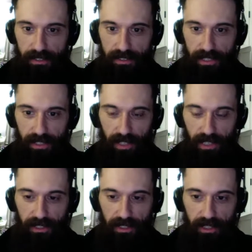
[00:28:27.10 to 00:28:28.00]

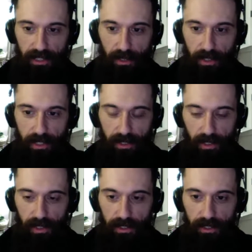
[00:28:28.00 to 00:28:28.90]
Incorrect. Cheesy gordita
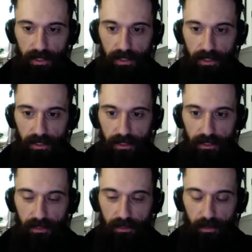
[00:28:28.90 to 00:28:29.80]
crunch
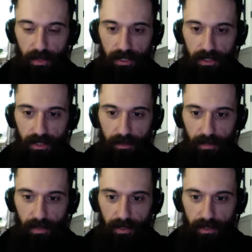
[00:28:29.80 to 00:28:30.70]
with
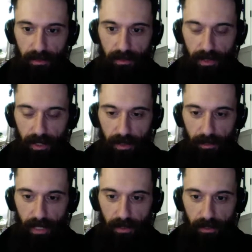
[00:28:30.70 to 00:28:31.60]
some...
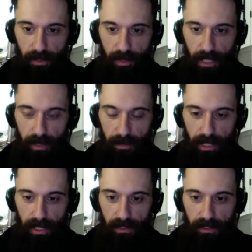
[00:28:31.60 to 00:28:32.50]
Mountain Dew Baja
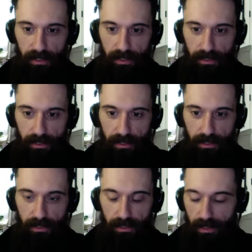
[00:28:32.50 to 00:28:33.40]
Blast.
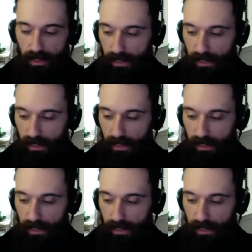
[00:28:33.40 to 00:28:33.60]
Yes.